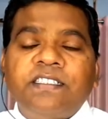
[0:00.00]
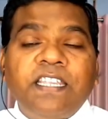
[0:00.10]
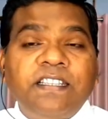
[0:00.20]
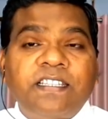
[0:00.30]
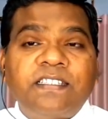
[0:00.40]

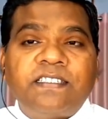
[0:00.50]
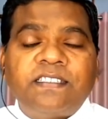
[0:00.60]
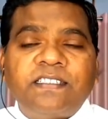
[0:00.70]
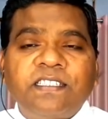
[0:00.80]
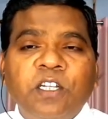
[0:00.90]
Jesus,
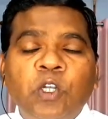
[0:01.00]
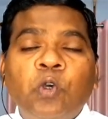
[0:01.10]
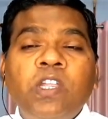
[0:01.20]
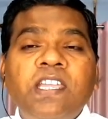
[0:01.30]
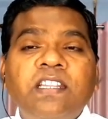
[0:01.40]

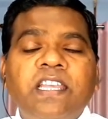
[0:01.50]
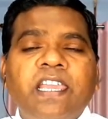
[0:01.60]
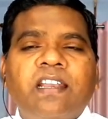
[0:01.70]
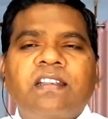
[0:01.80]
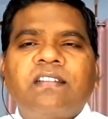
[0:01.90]
knowing
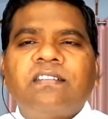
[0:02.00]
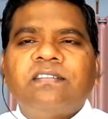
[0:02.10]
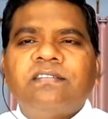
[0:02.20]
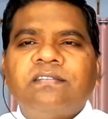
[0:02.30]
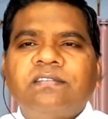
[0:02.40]
their
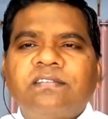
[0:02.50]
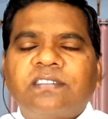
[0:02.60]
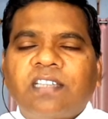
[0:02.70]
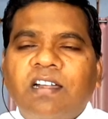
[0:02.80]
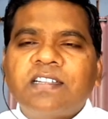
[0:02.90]

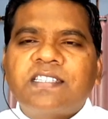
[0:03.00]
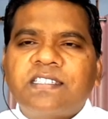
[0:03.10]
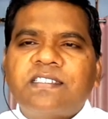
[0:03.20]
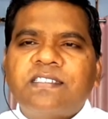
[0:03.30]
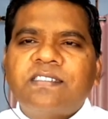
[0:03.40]
thoughts,
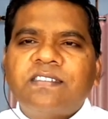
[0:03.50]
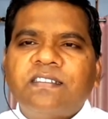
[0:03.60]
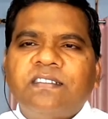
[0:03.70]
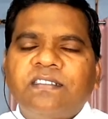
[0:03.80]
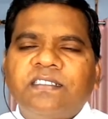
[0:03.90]

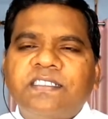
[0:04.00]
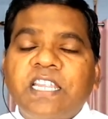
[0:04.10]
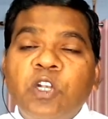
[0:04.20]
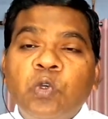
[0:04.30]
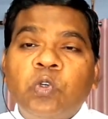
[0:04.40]

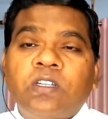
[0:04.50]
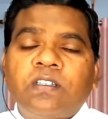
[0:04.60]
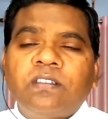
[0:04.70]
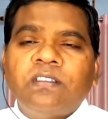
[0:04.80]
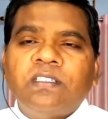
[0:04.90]
St. Luke
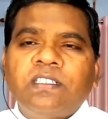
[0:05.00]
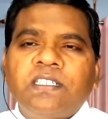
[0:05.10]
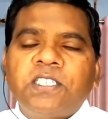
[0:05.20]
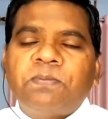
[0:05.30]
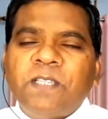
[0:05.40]

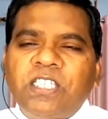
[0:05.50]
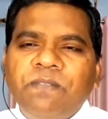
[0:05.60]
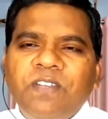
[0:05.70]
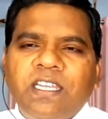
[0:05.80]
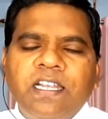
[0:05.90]

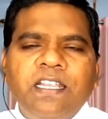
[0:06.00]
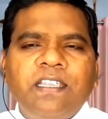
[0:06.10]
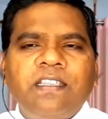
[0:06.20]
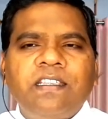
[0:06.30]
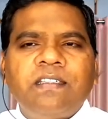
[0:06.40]

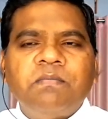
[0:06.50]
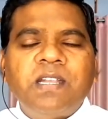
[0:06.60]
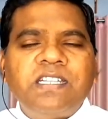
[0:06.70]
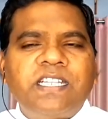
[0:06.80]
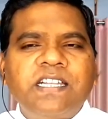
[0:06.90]
specifically
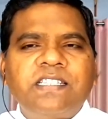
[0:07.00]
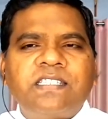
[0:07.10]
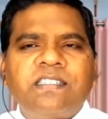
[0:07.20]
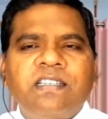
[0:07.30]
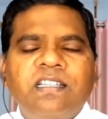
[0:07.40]
mentions
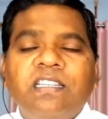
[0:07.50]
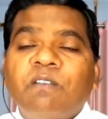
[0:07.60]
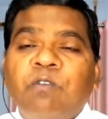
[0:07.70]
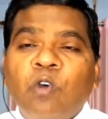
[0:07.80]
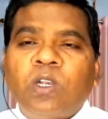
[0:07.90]

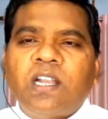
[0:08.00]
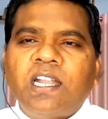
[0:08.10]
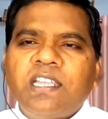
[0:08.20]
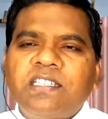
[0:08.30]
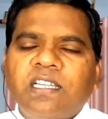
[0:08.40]
the
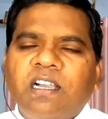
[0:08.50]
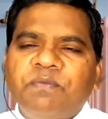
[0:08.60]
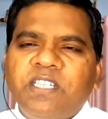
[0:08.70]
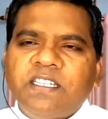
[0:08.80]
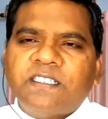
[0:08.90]
foreknowledge
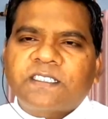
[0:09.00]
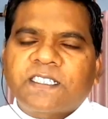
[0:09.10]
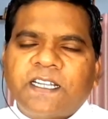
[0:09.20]
of Jesus